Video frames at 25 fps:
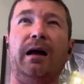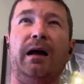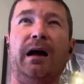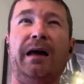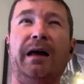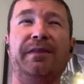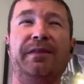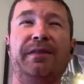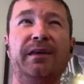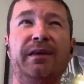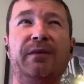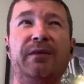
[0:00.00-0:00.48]

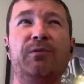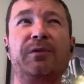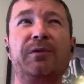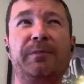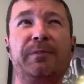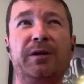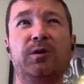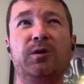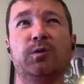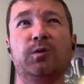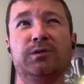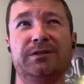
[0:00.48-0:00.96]
I think it would
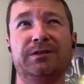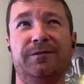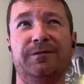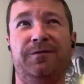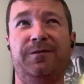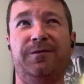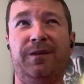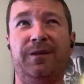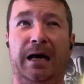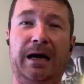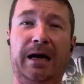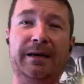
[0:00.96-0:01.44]
be cool to
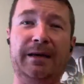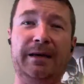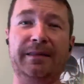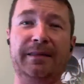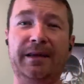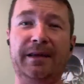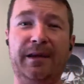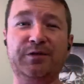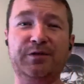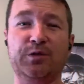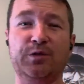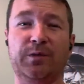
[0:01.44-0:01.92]
fly
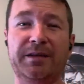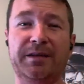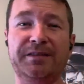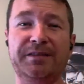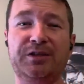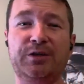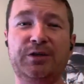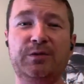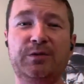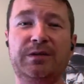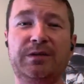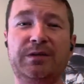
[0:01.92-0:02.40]
the
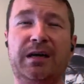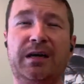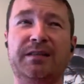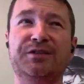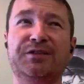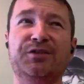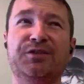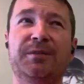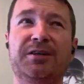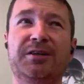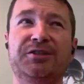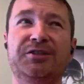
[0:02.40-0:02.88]
F-22, not
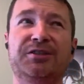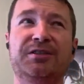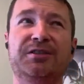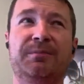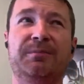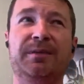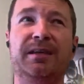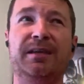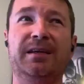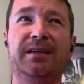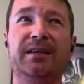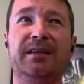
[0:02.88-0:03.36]
so much to
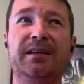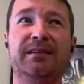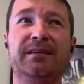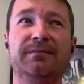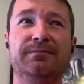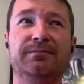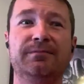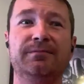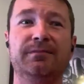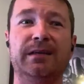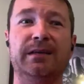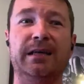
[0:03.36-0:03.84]

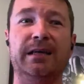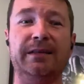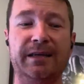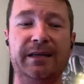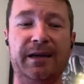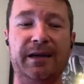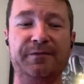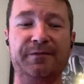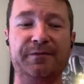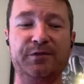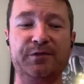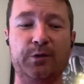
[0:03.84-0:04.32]
be in
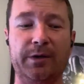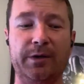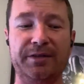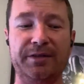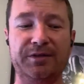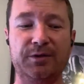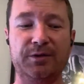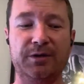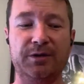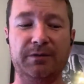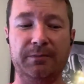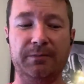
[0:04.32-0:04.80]
the
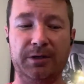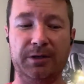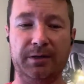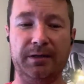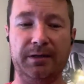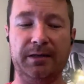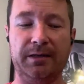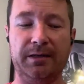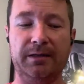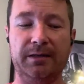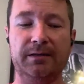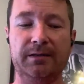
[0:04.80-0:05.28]
F-22
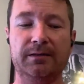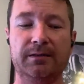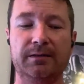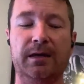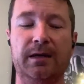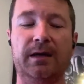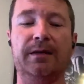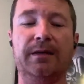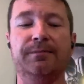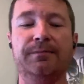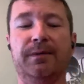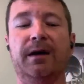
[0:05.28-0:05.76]
community.
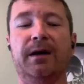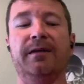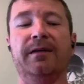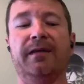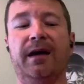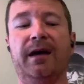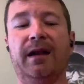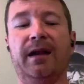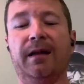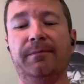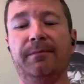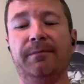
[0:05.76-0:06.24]
And by
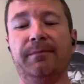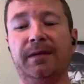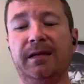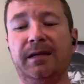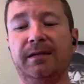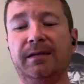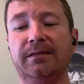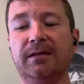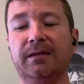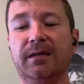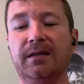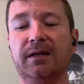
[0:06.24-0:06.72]
that, I
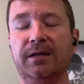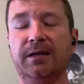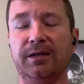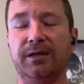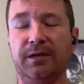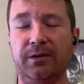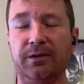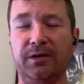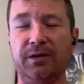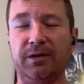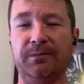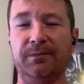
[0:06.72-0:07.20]
mean,
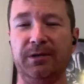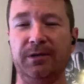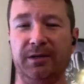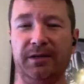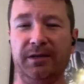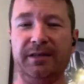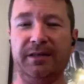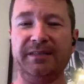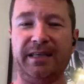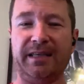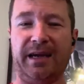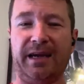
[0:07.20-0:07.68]
you know,
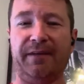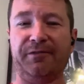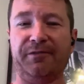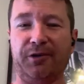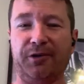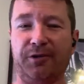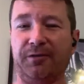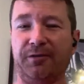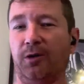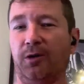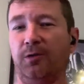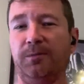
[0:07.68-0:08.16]
communities have
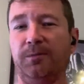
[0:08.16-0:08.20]
their